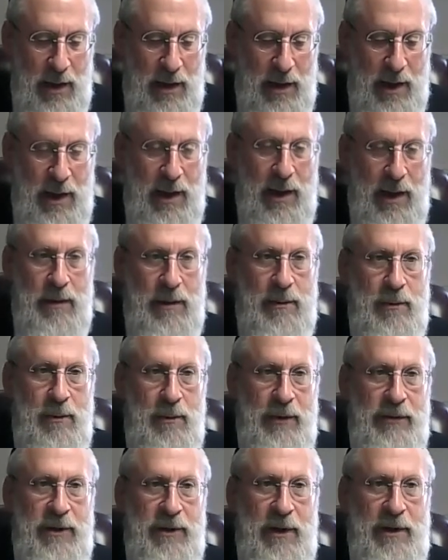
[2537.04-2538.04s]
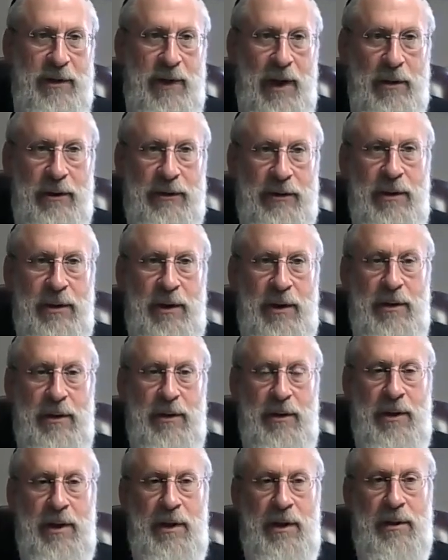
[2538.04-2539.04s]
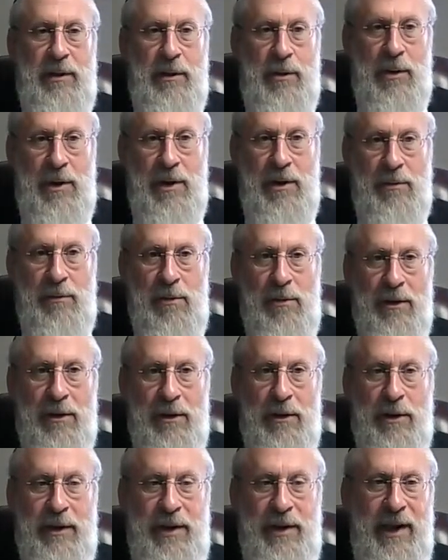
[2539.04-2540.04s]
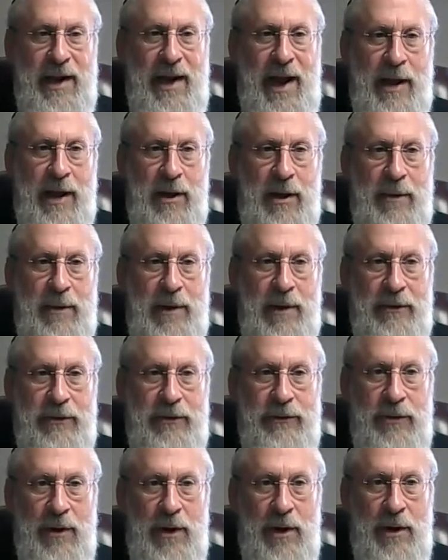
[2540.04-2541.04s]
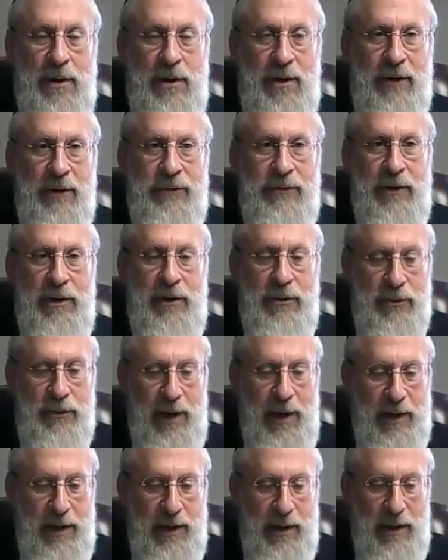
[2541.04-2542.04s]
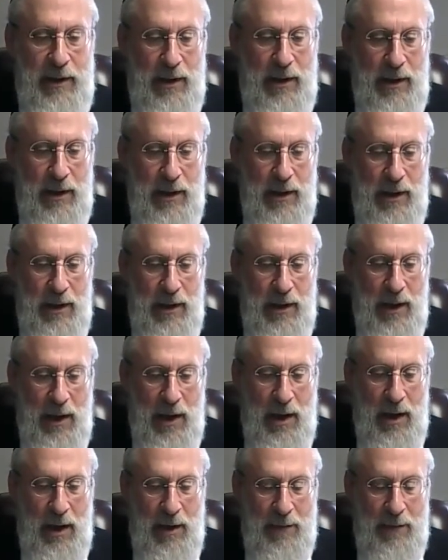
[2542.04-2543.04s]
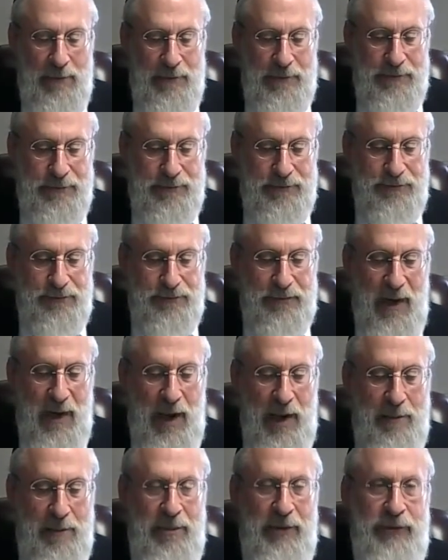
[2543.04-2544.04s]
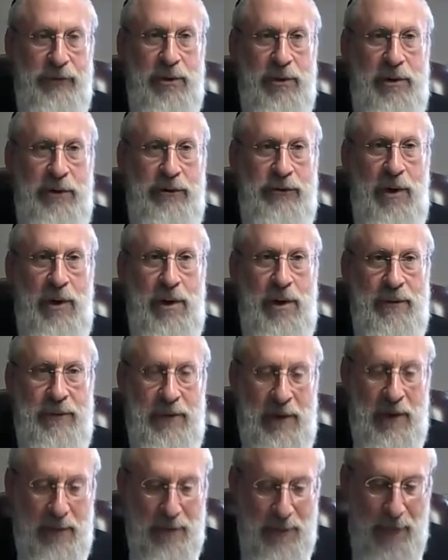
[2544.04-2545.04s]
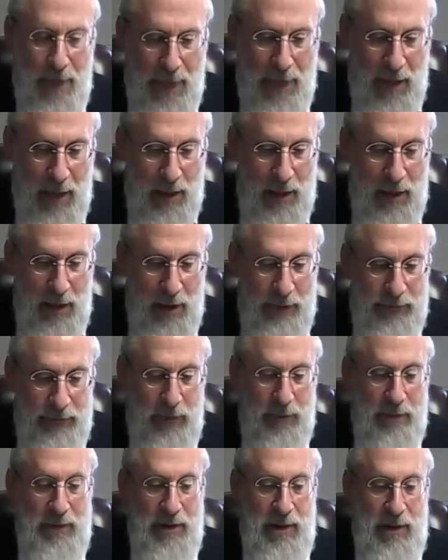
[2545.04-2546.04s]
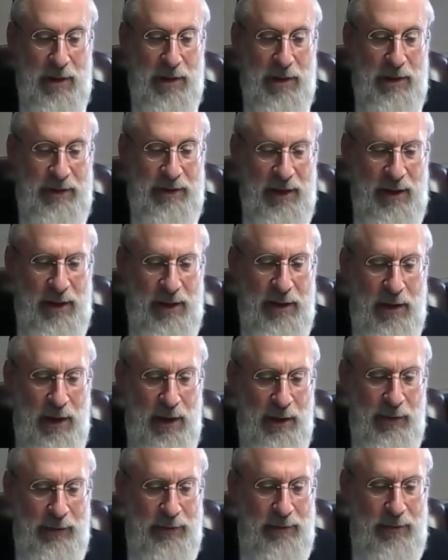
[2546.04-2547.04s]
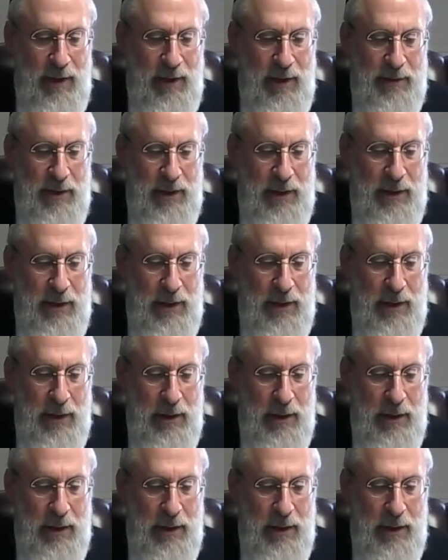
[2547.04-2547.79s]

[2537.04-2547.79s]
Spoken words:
and we said a teretz that according to the Ramah, you don't need a heker because you actually created a bishul Yisrael over here. So ladin and the Chalgos Binyamin